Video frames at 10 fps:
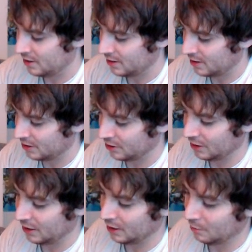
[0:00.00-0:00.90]
on
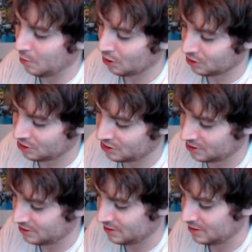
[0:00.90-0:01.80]
the parts
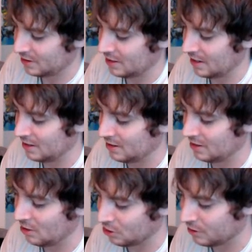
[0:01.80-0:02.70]

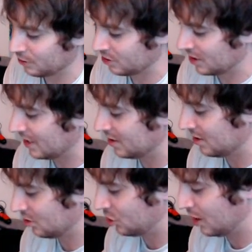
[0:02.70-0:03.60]
are different sizes and
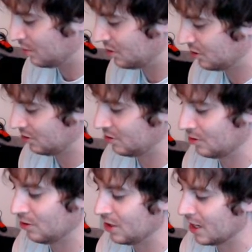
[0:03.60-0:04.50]
shapes, so
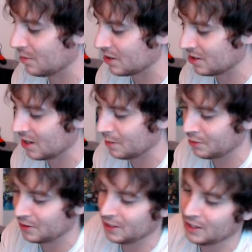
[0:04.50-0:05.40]
you can't mess it up.
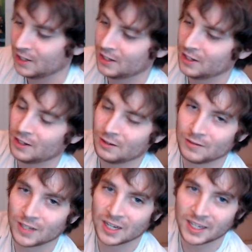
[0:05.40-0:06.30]
We've
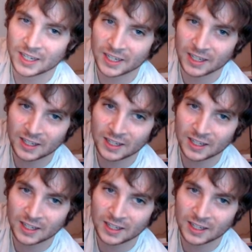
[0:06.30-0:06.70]
got a